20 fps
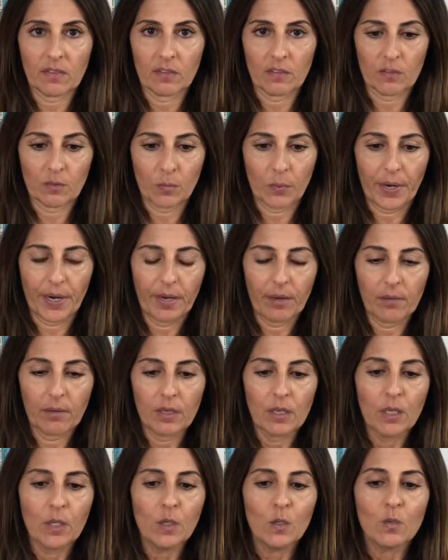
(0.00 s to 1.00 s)
downstairs brain.
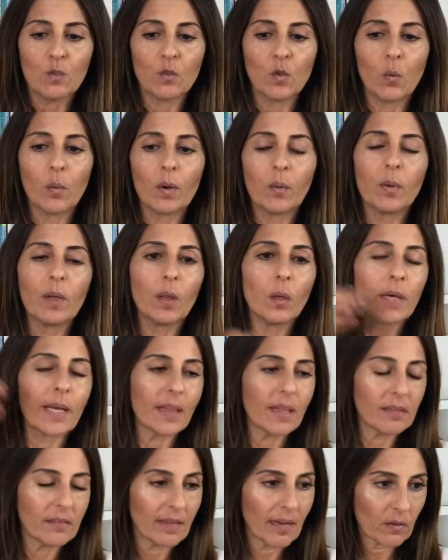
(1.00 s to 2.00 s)
So when we look at
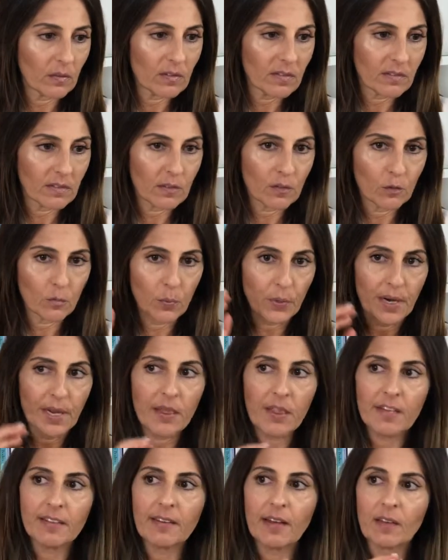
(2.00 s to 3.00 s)
the downstairs
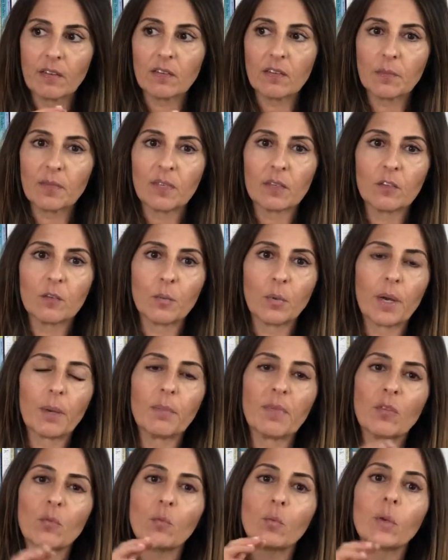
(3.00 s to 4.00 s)
brain
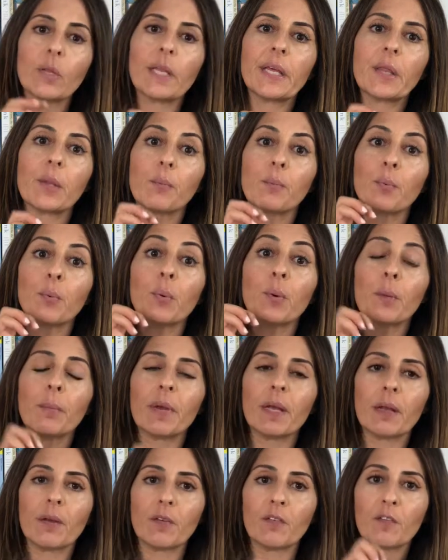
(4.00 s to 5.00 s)
is really the
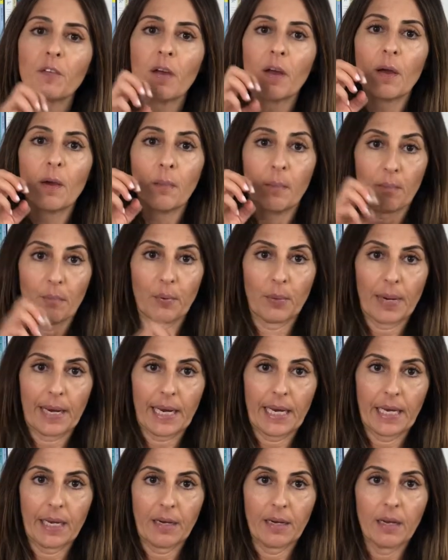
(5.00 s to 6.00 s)
primitive
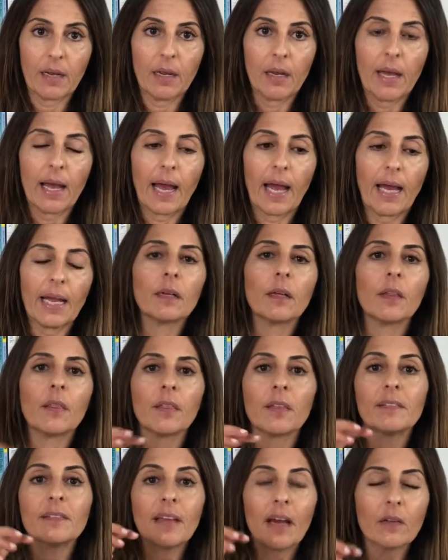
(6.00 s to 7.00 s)
brain. And
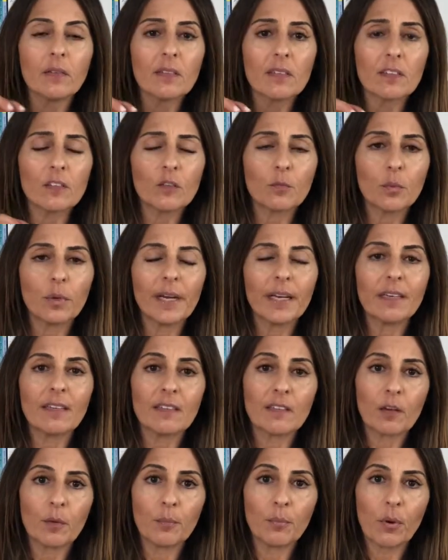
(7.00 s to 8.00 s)
the downstairs brain
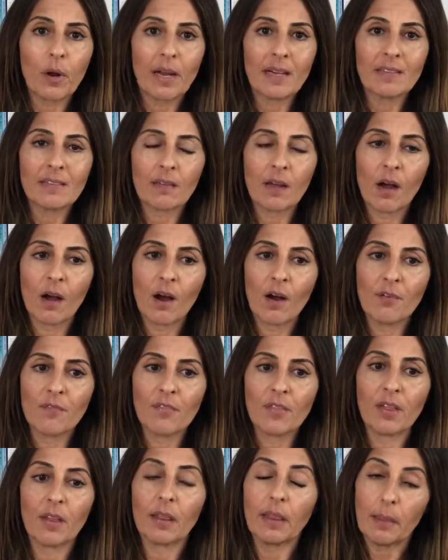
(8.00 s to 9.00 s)
is comprised of
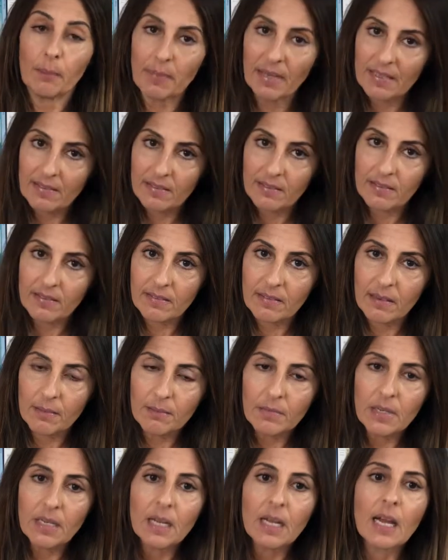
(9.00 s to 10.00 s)
the limbic
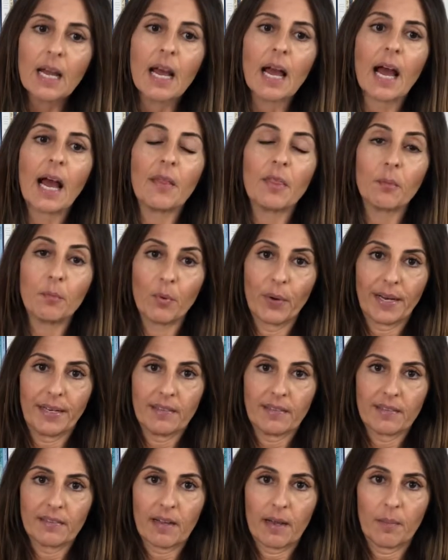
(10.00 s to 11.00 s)
system and the
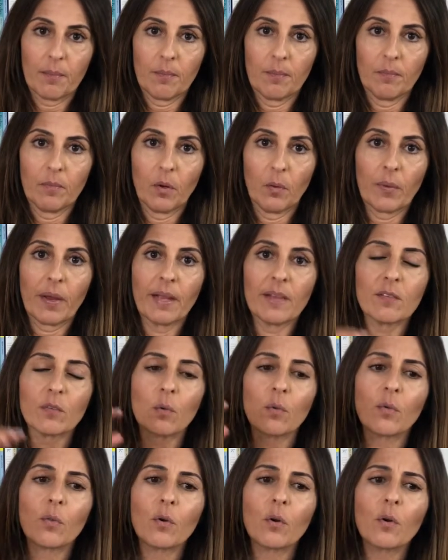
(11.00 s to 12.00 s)
brainstem. Okay,
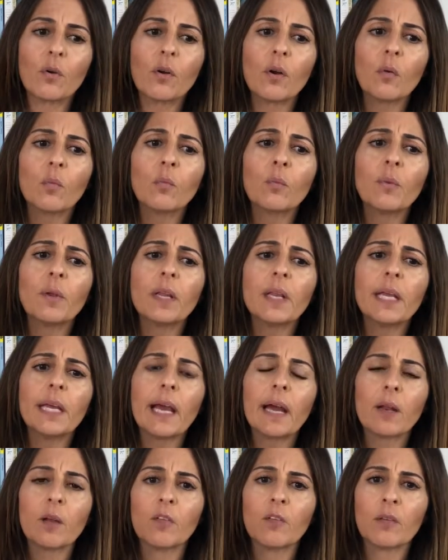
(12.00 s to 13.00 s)
so they're
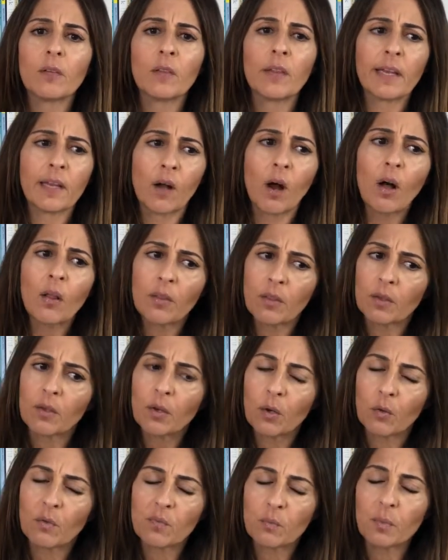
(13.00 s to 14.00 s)
really at a, they call
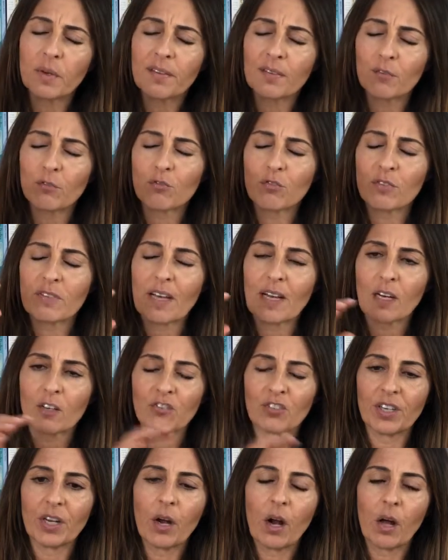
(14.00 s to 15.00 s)
it, researchers
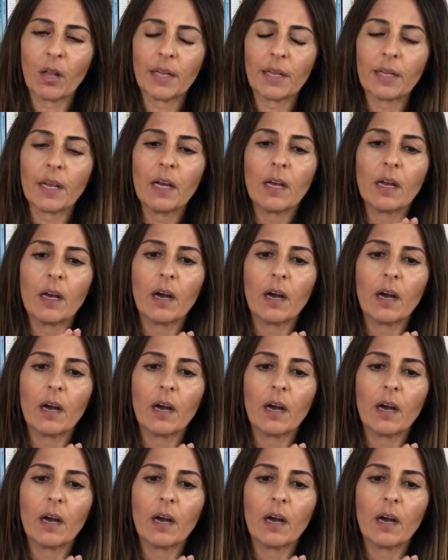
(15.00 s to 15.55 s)
actually call it